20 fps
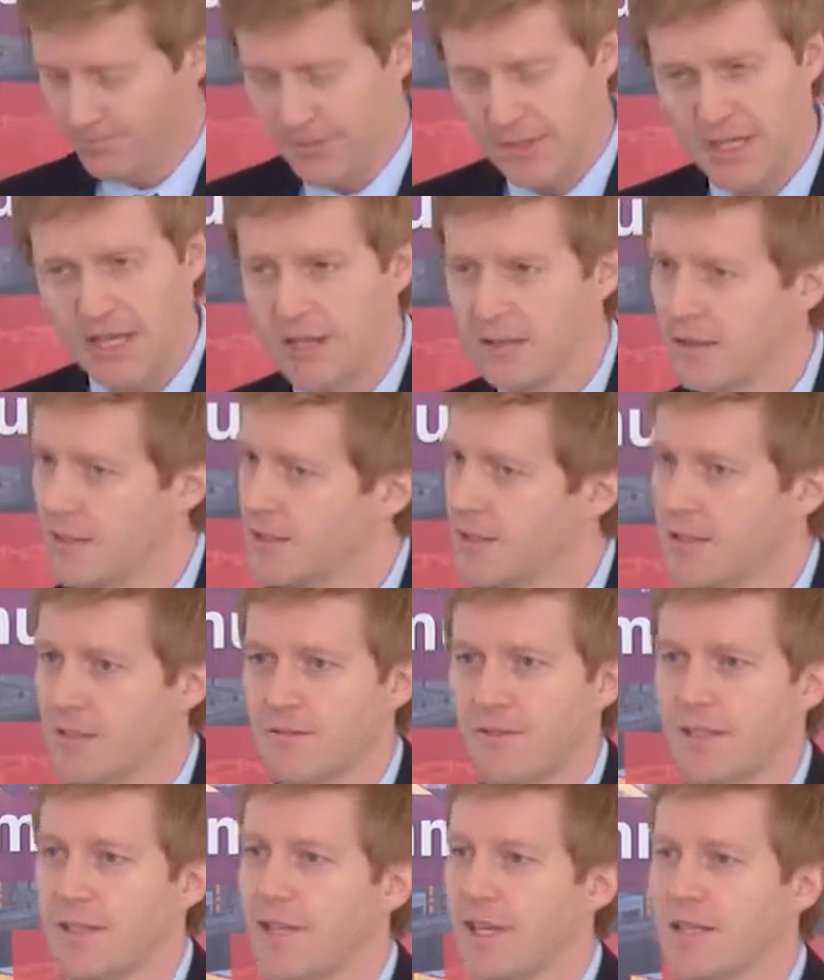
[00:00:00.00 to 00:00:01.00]
Again, this
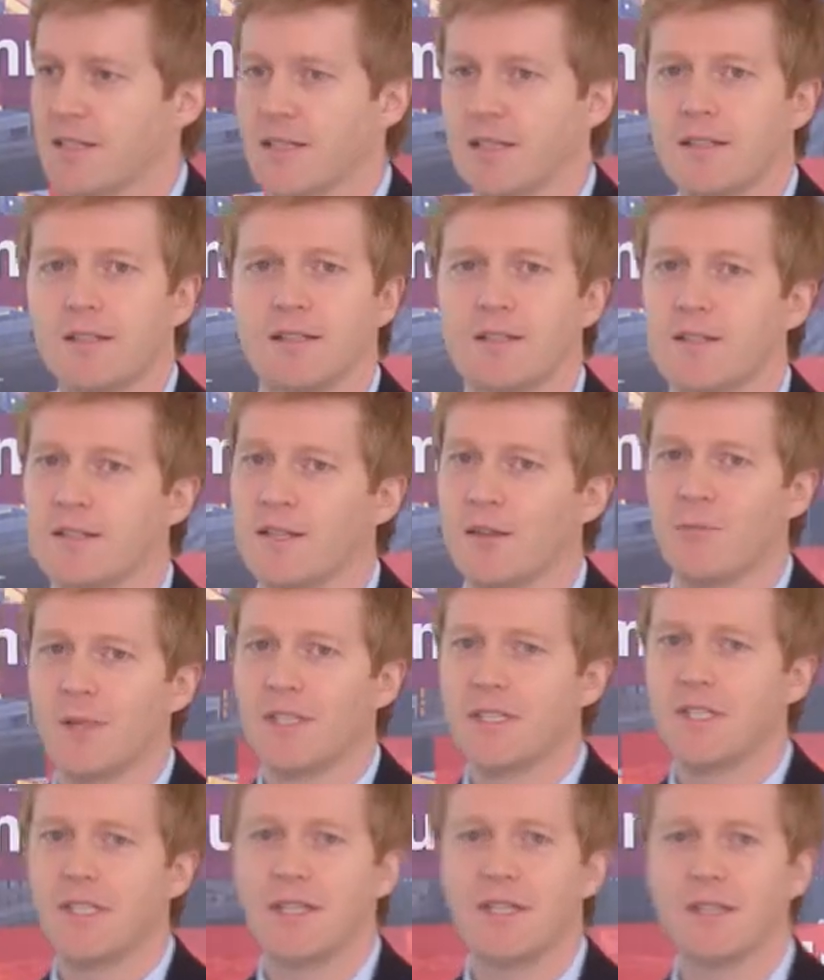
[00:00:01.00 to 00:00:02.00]
is fantastic. This is
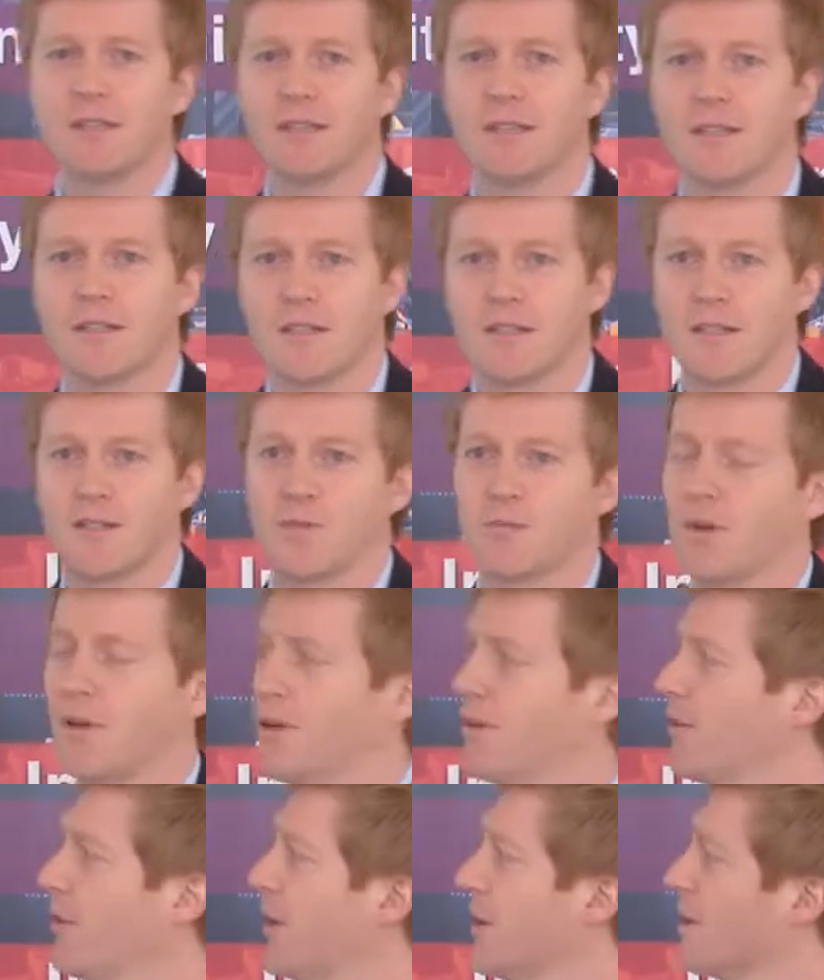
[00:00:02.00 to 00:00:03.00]
MIT. This is
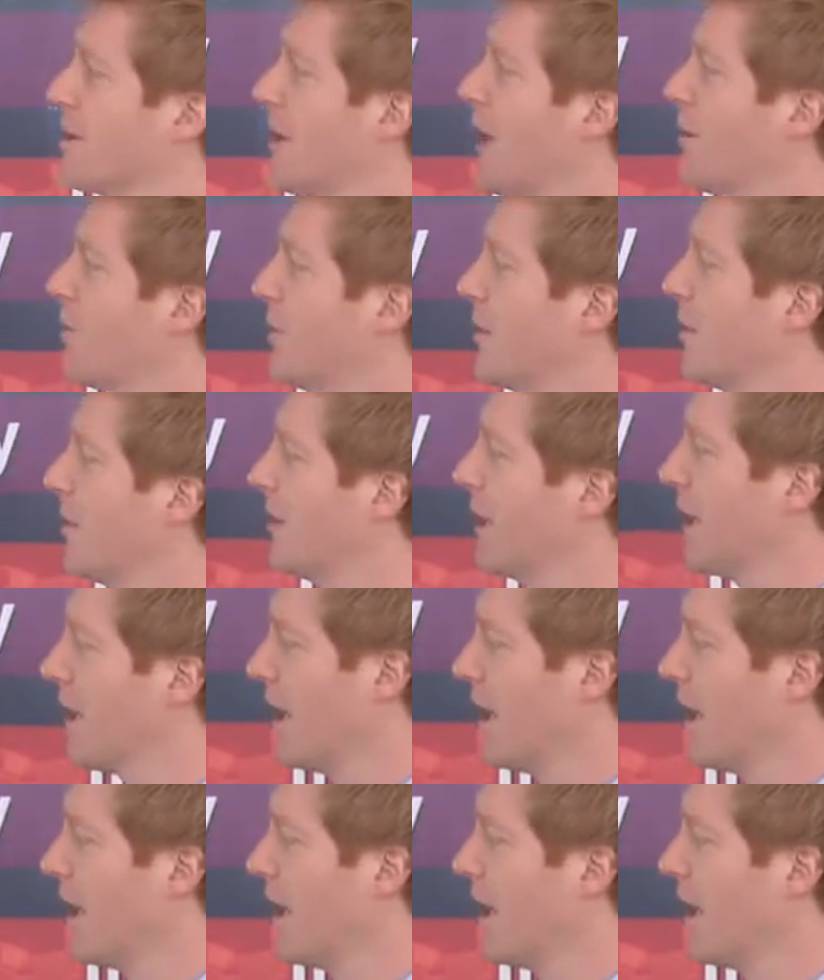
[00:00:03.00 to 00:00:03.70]
where things happen.